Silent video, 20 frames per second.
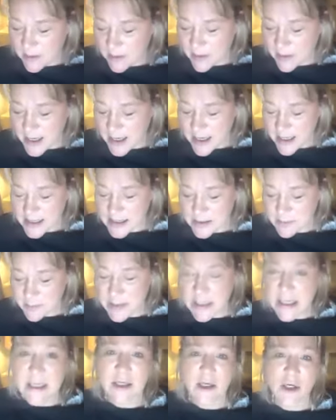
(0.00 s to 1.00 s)
there has
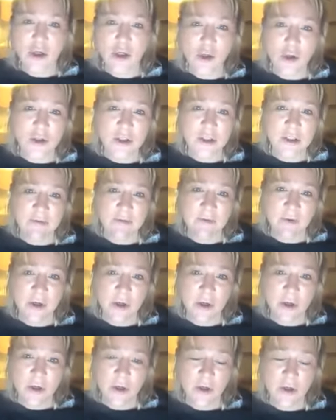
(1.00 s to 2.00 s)
been a lot of
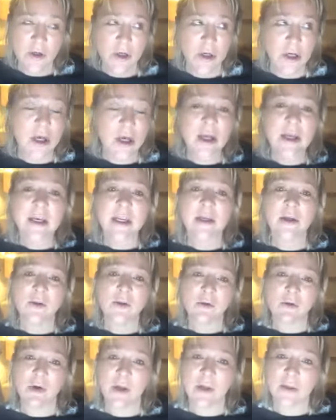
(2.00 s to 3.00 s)
learning and
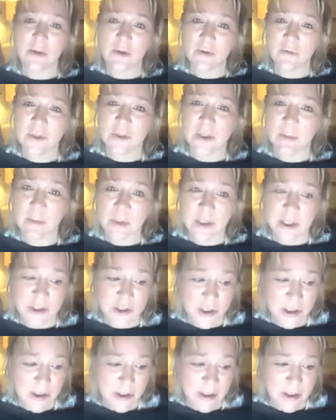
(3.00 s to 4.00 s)
growing that you've done with
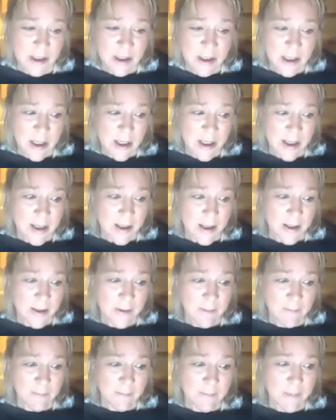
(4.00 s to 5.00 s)
each other.
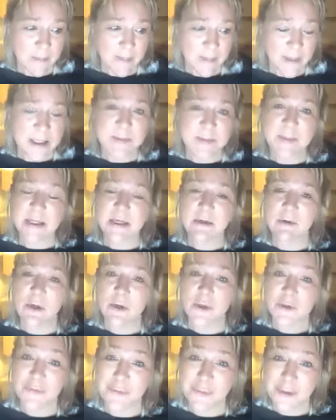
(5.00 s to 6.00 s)
There's been a
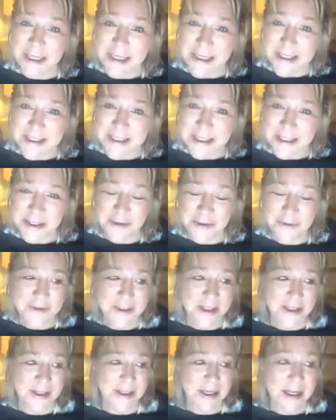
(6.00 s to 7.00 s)
lot of releasing you've
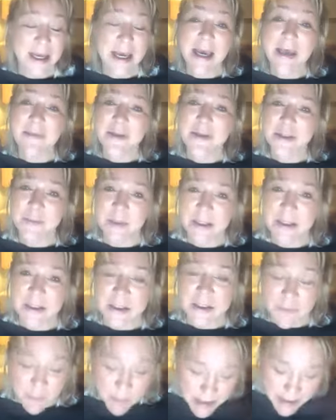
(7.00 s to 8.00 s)
done, and there's been
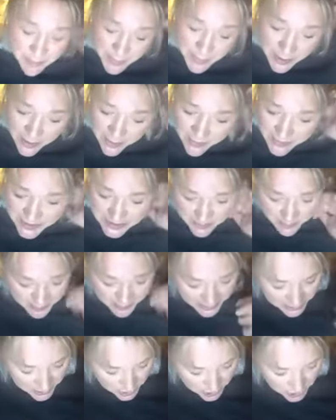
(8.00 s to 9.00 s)
some rebirth. There's
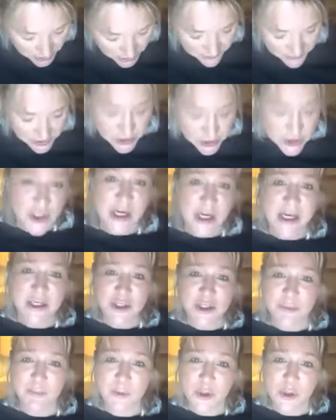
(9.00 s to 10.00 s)
been a shift and
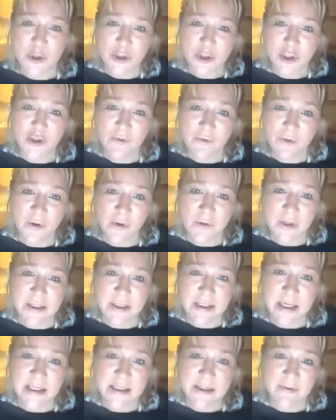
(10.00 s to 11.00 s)
change. And because you've got this
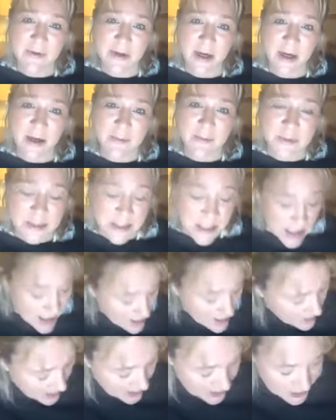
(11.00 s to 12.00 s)
Ace of Cups,
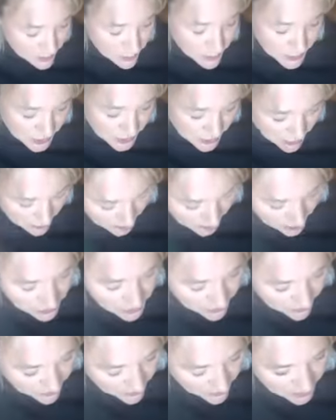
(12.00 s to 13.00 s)
that's what's so
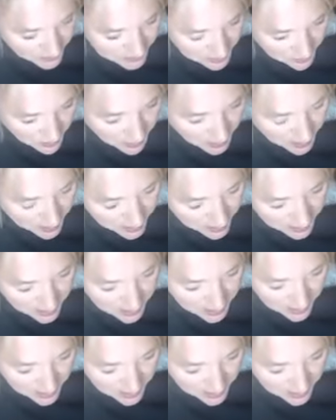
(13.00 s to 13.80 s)
beautiful as well.